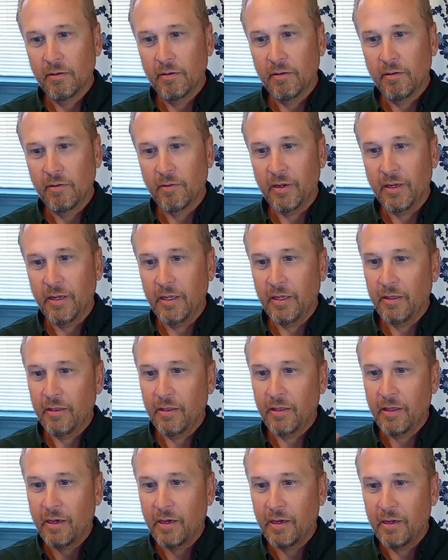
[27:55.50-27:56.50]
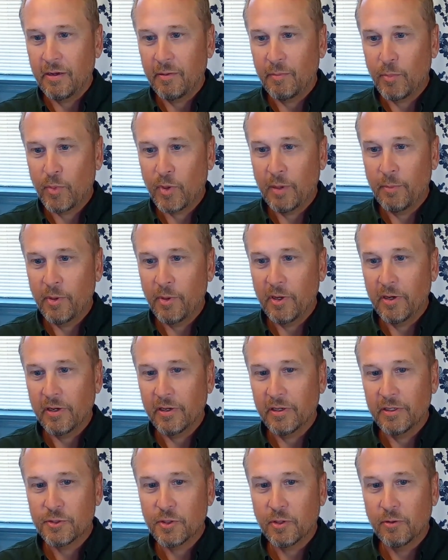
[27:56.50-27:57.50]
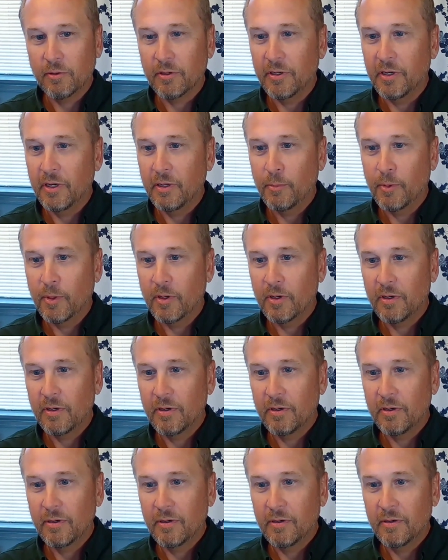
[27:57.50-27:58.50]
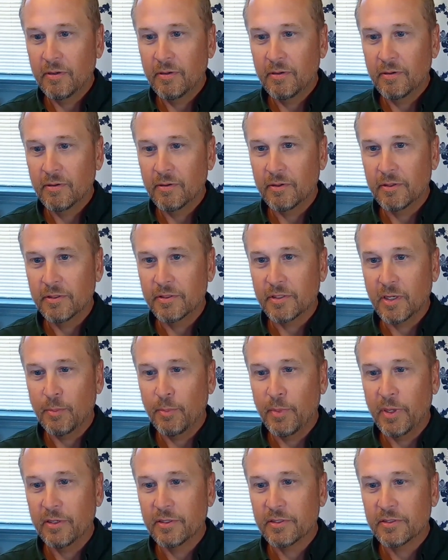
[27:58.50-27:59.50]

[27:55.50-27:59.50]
Do I need that primary controller anymore? Or is there a better